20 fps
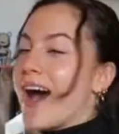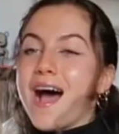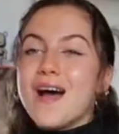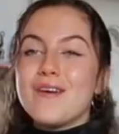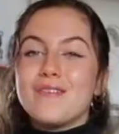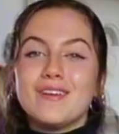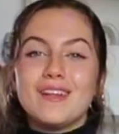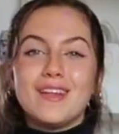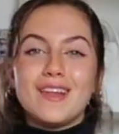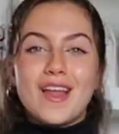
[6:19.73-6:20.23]
I
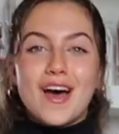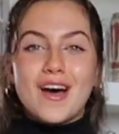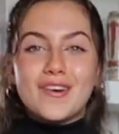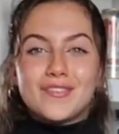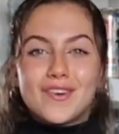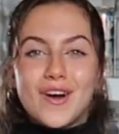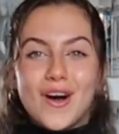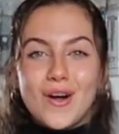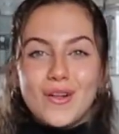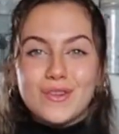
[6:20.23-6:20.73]
really
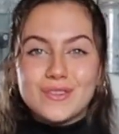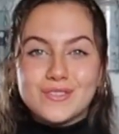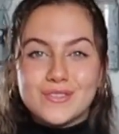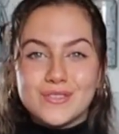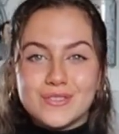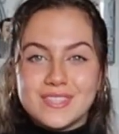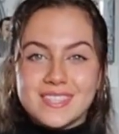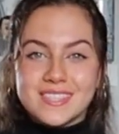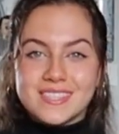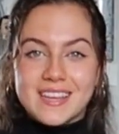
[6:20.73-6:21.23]
love
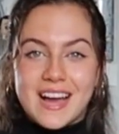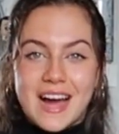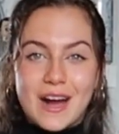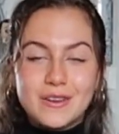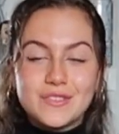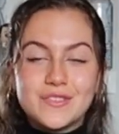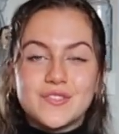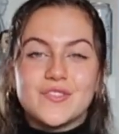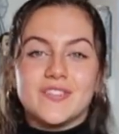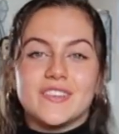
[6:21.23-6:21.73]
also this
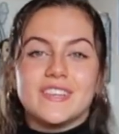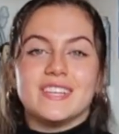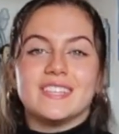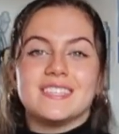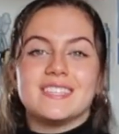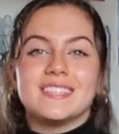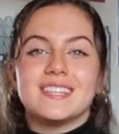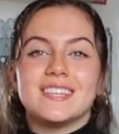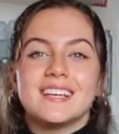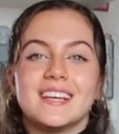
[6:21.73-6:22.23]

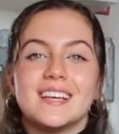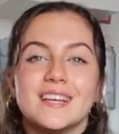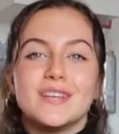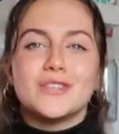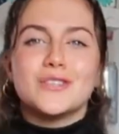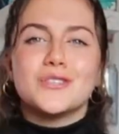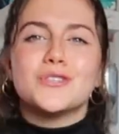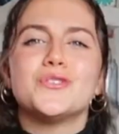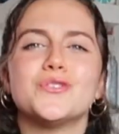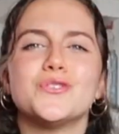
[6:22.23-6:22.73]
outfit.
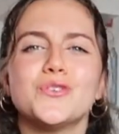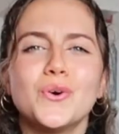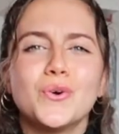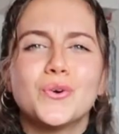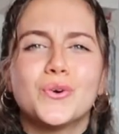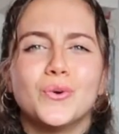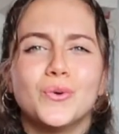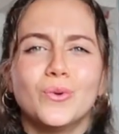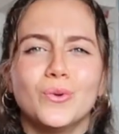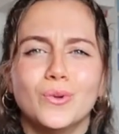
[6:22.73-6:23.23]

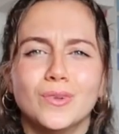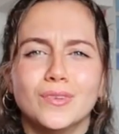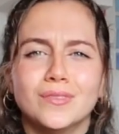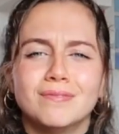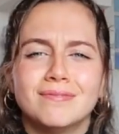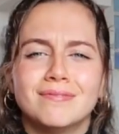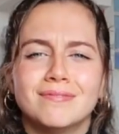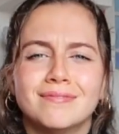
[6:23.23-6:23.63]
So cool.